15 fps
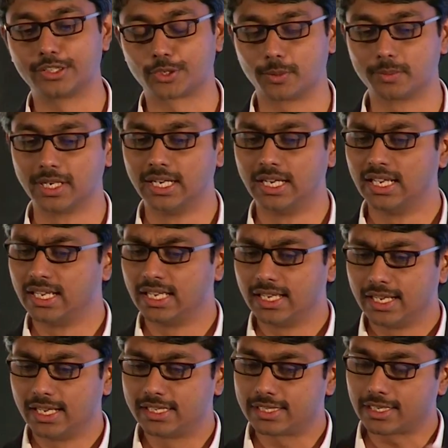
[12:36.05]
So
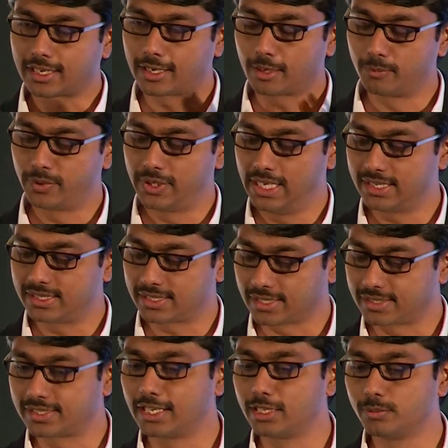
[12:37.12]
it's a complete
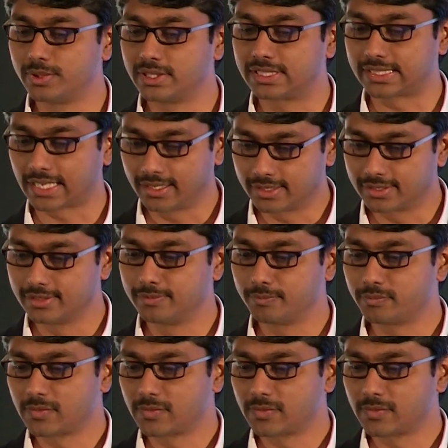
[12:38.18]
sustainable cycle.